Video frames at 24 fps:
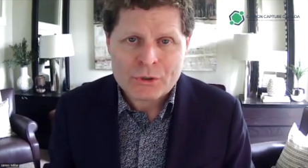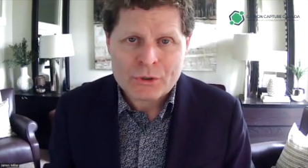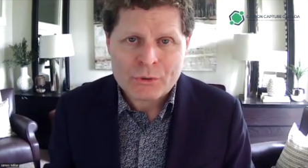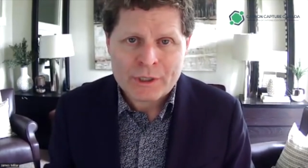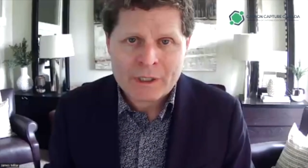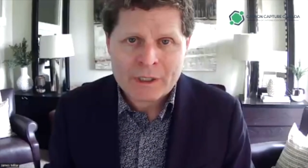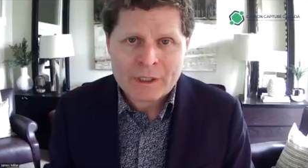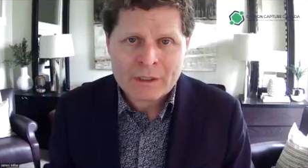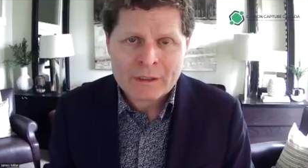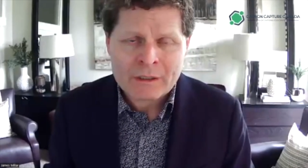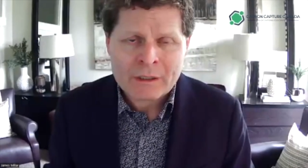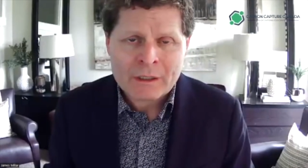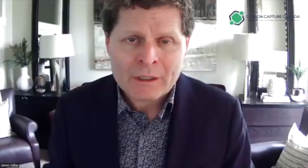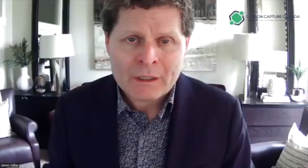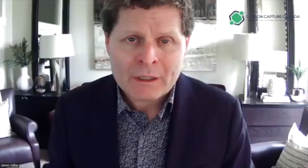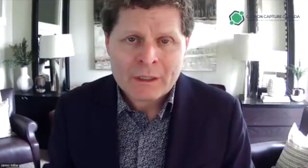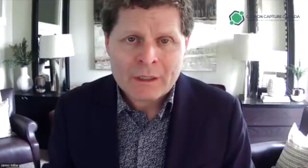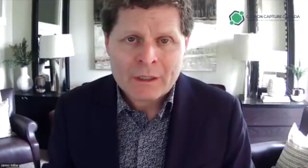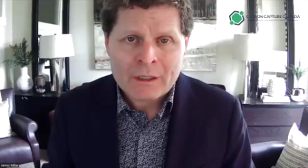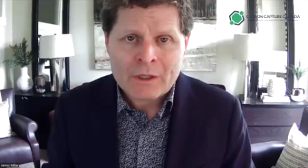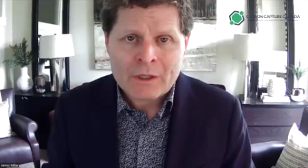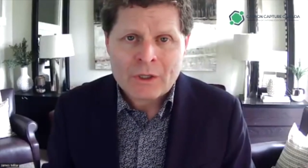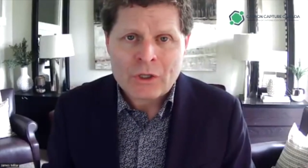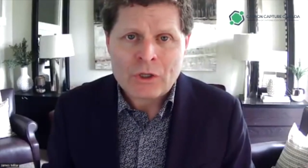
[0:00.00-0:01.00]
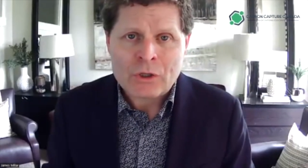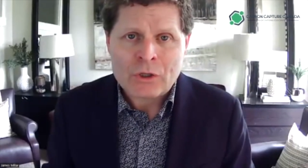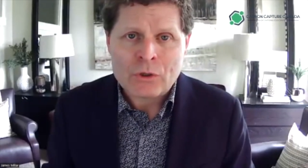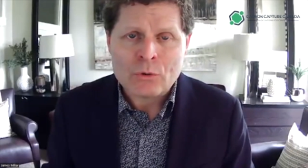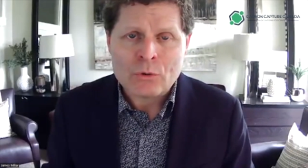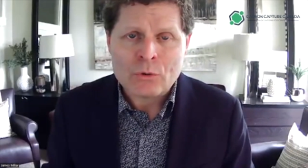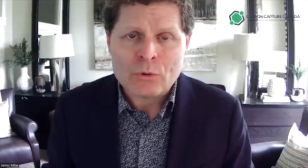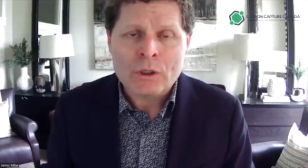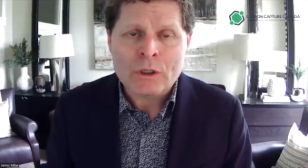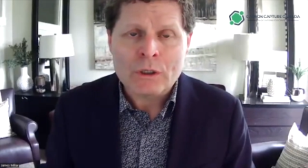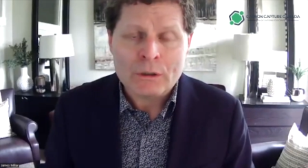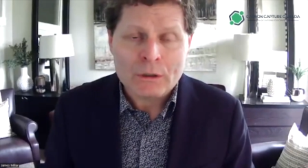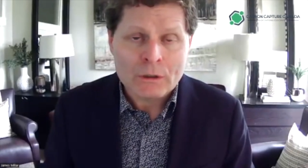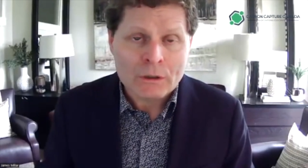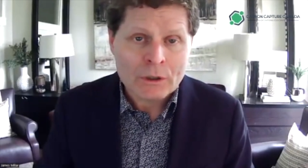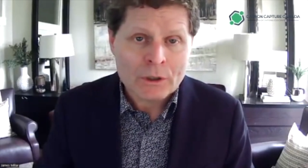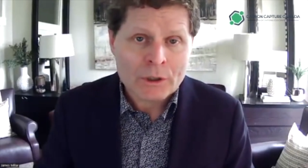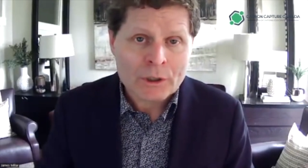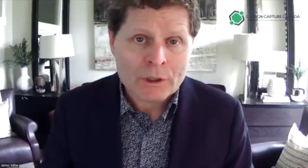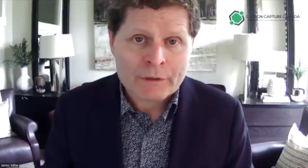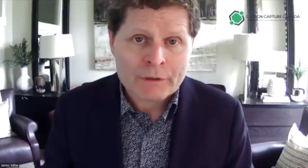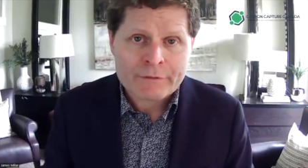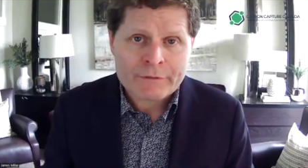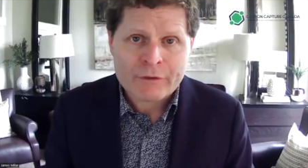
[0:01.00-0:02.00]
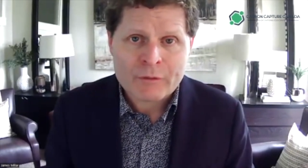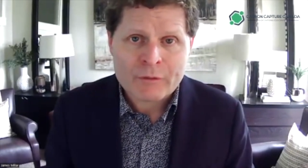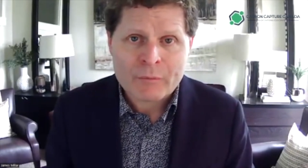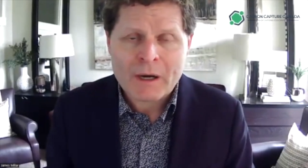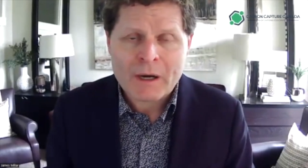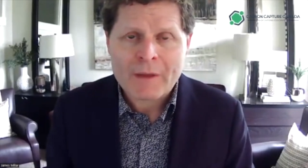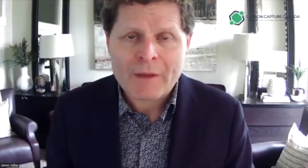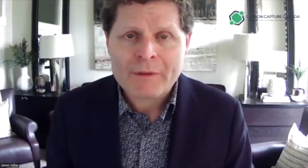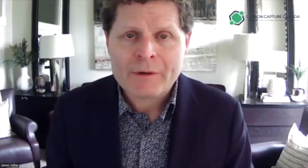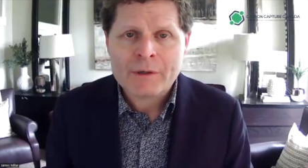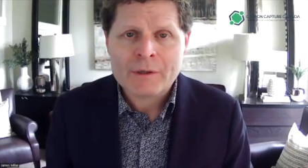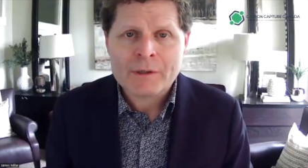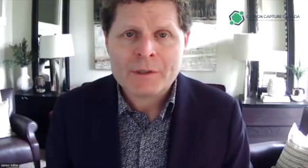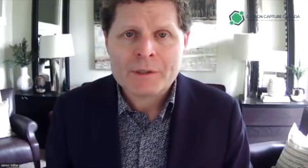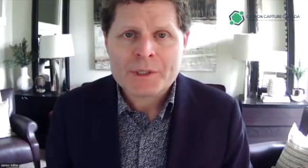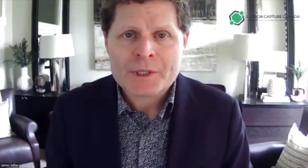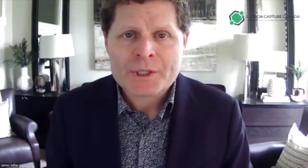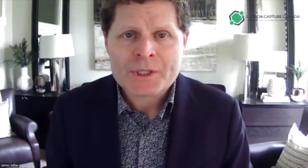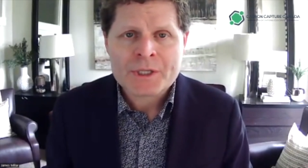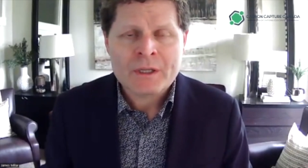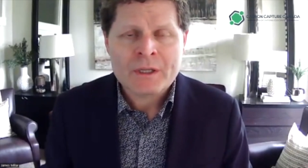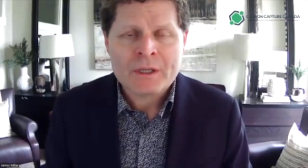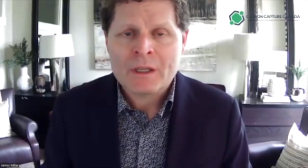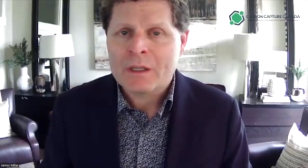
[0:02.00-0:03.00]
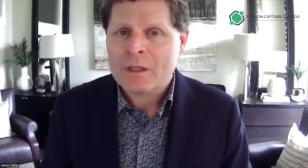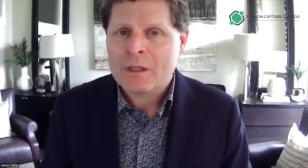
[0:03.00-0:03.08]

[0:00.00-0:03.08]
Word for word: doing, you learn from others,